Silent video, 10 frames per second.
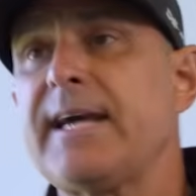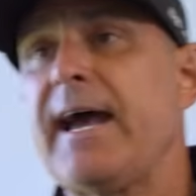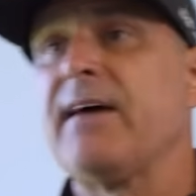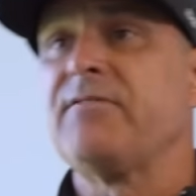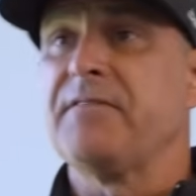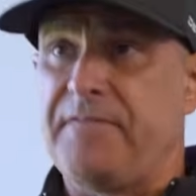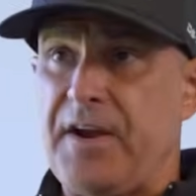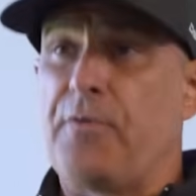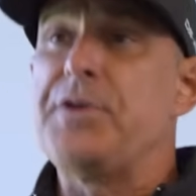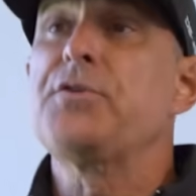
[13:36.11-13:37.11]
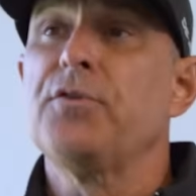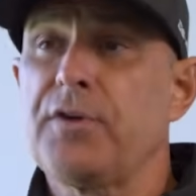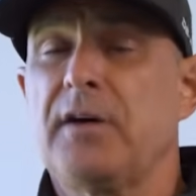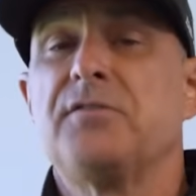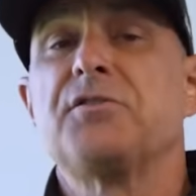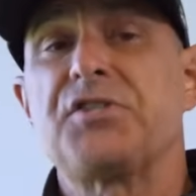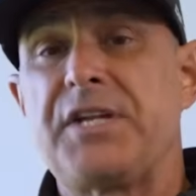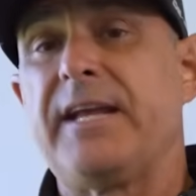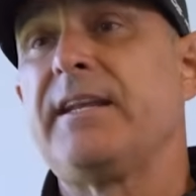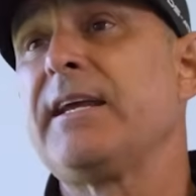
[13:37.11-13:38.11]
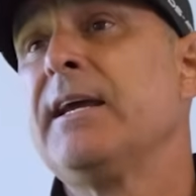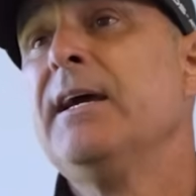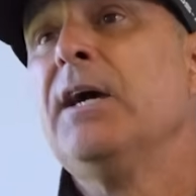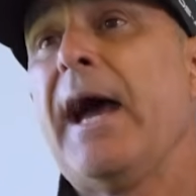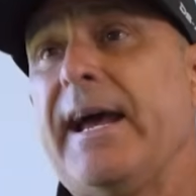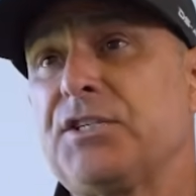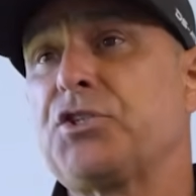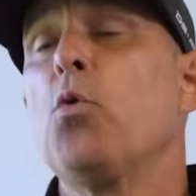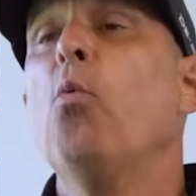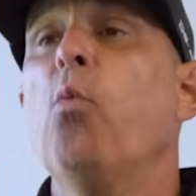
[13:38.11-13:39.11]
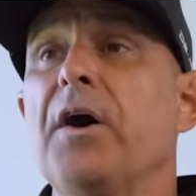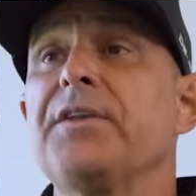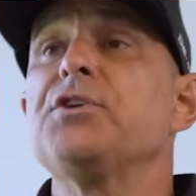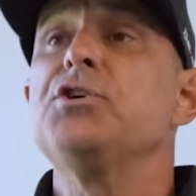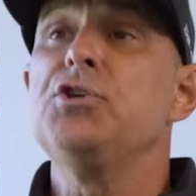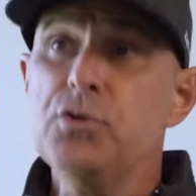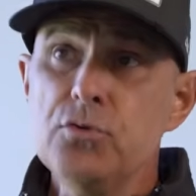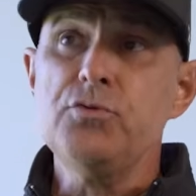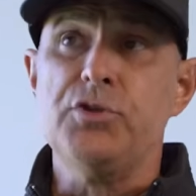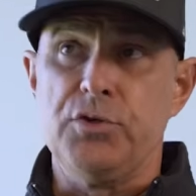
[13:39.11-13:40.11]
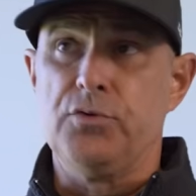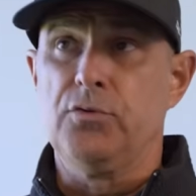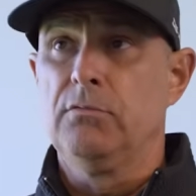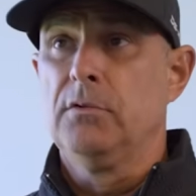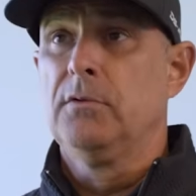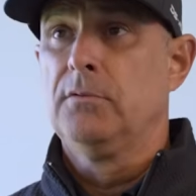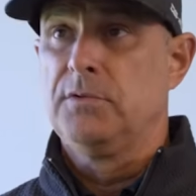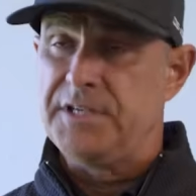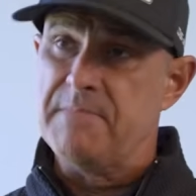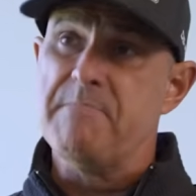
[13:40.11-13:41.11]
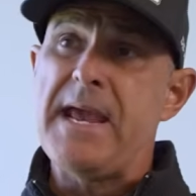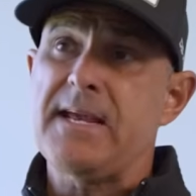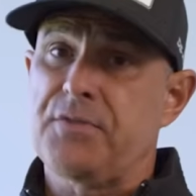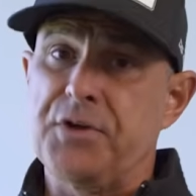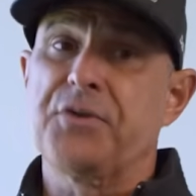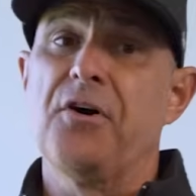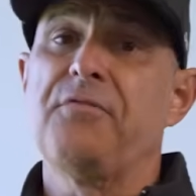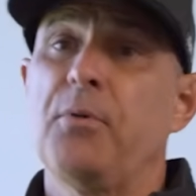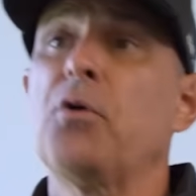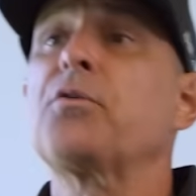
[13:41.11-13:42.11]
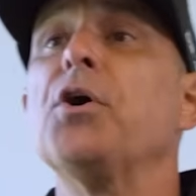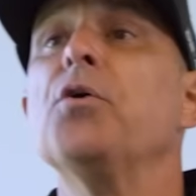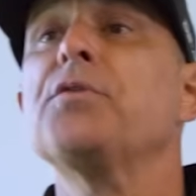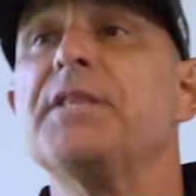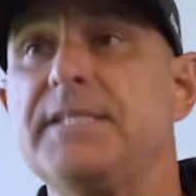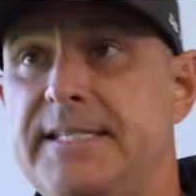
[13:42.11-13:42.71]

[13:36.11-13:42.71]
to have a very good understanding as to what you do to make the golf ball go the